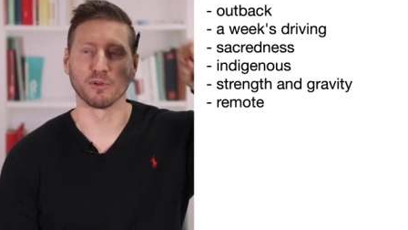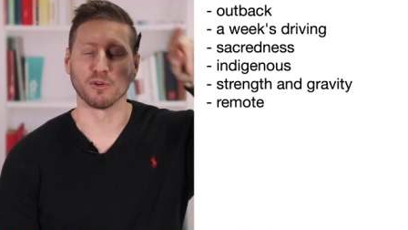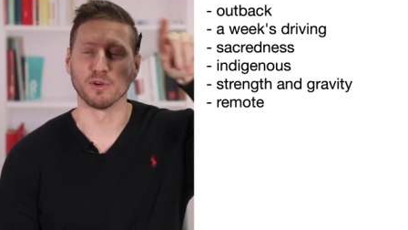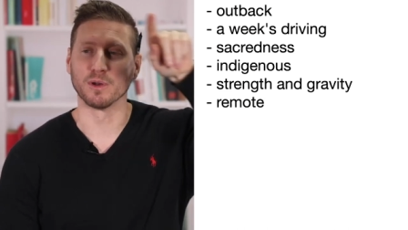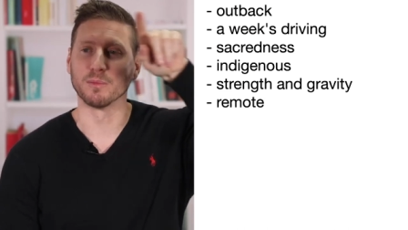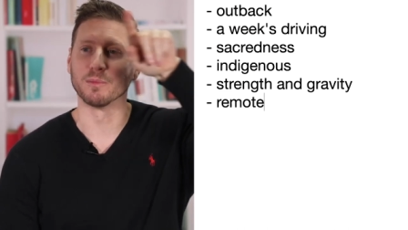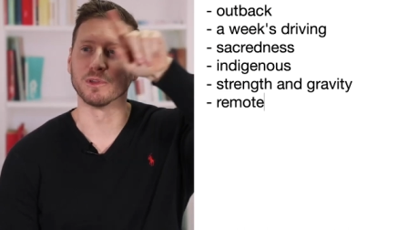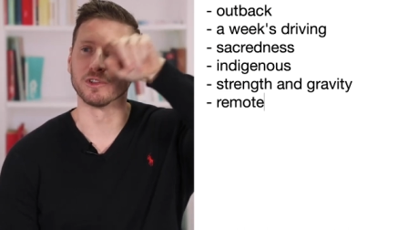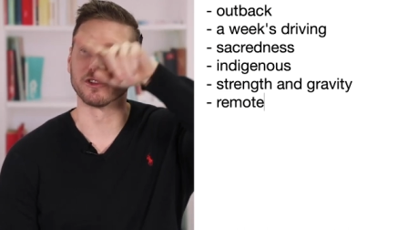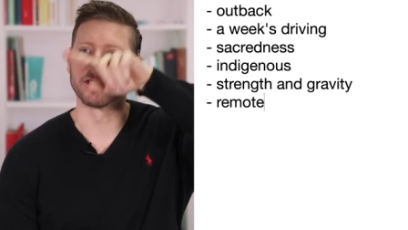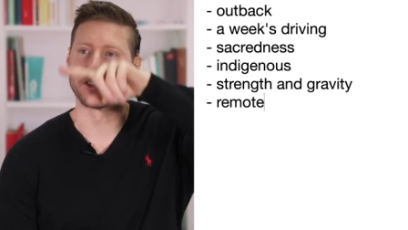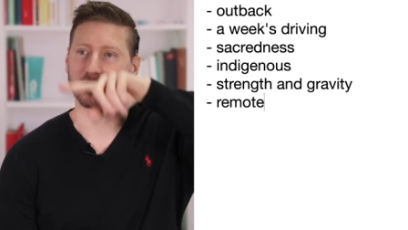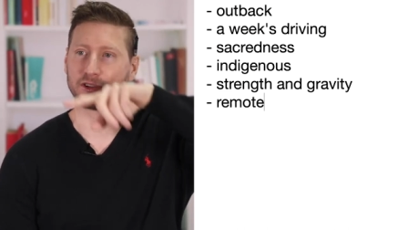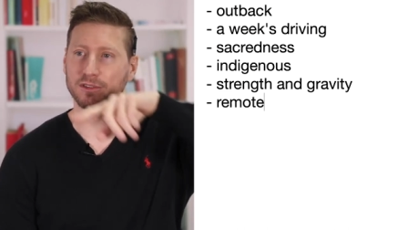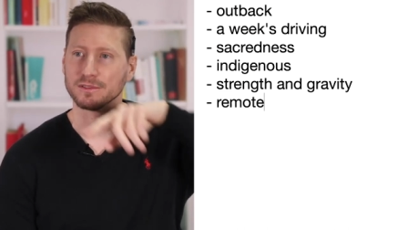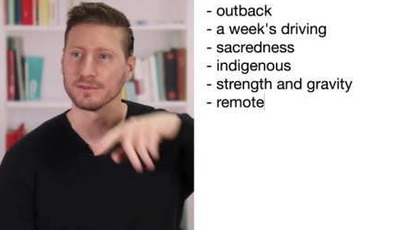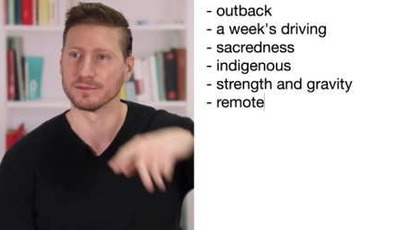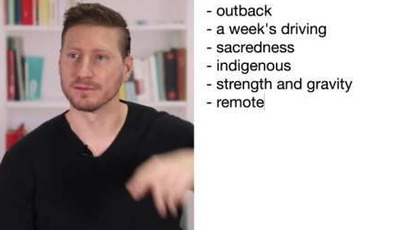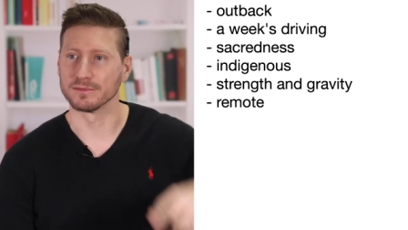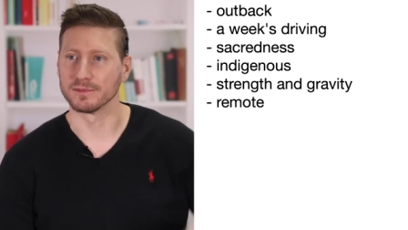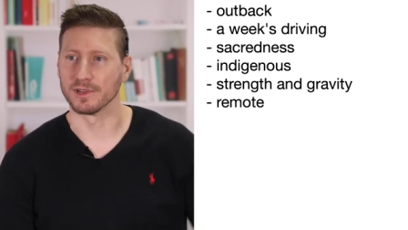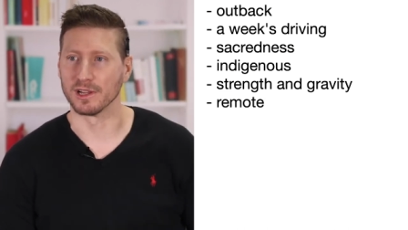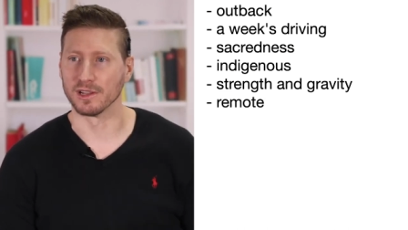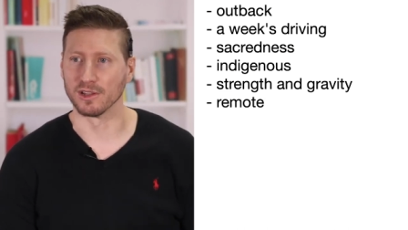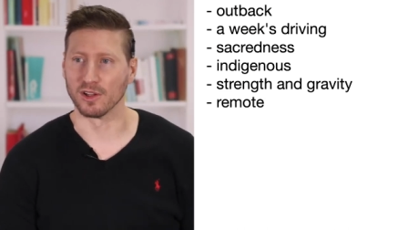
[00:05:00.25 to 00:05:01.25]
perimeter
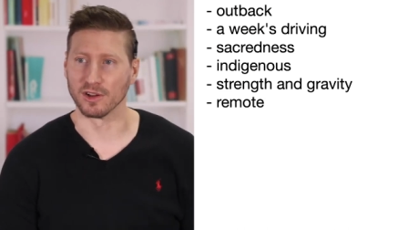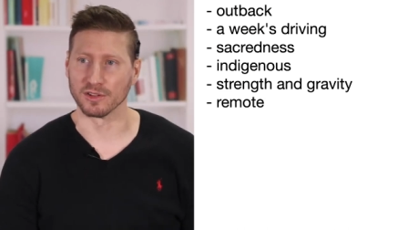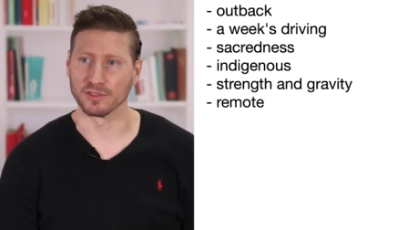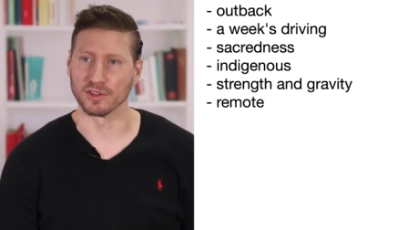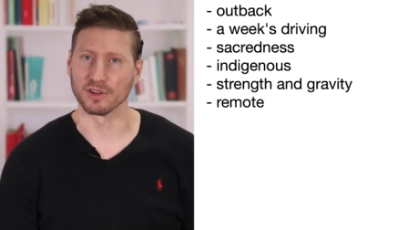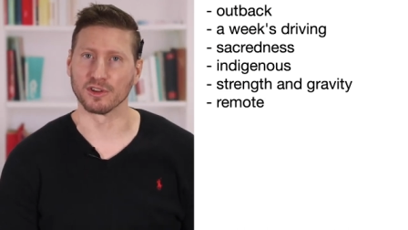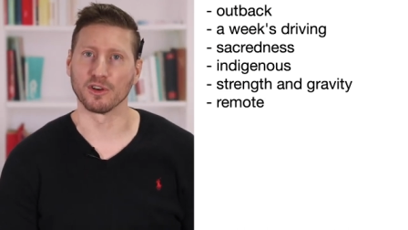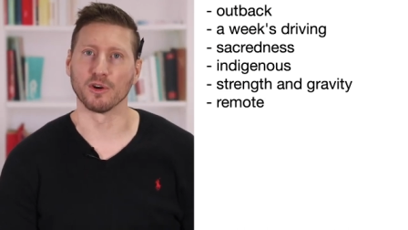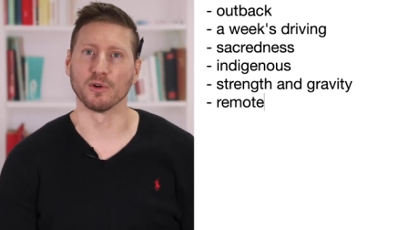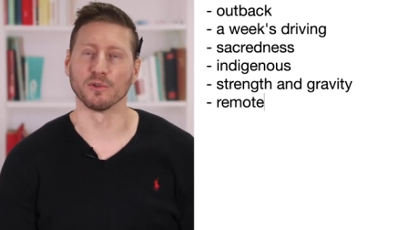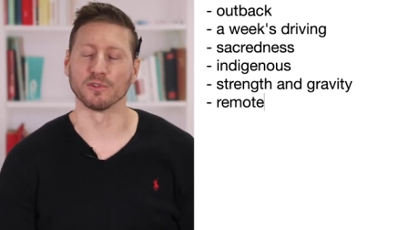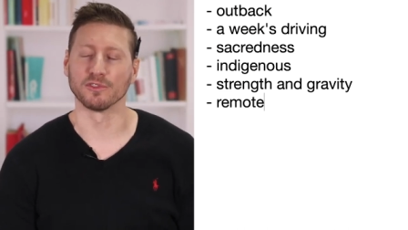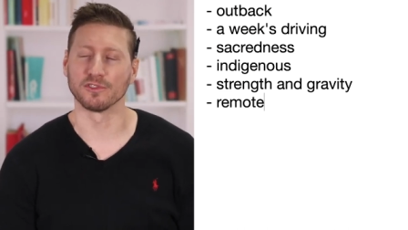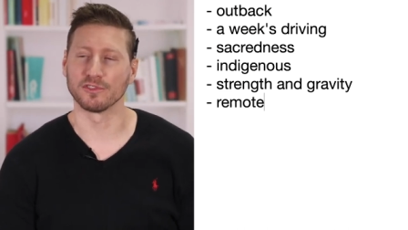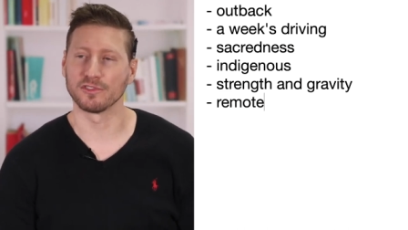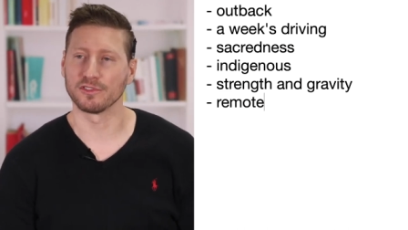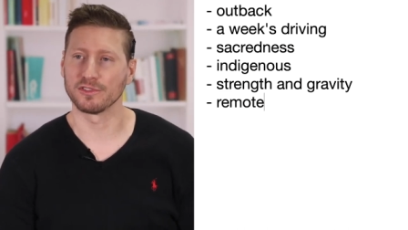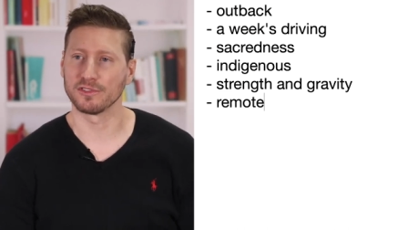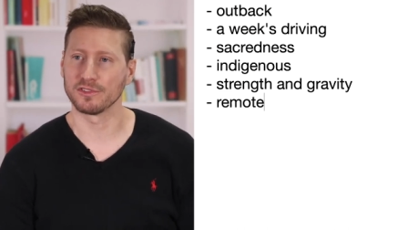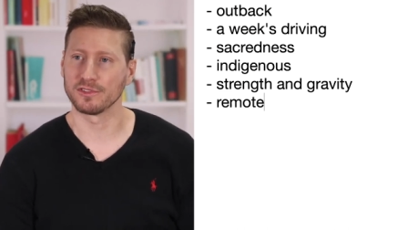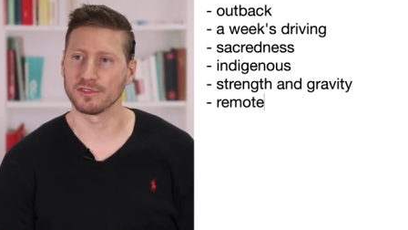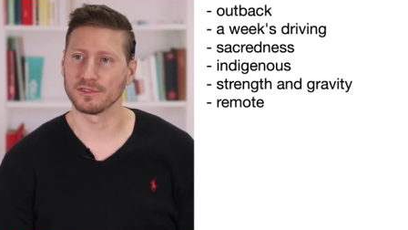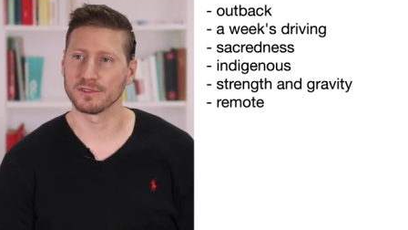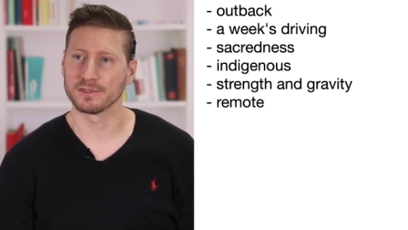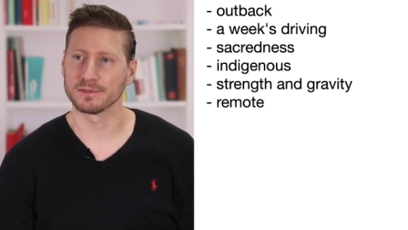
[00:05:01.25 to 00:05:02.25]
along the coasts.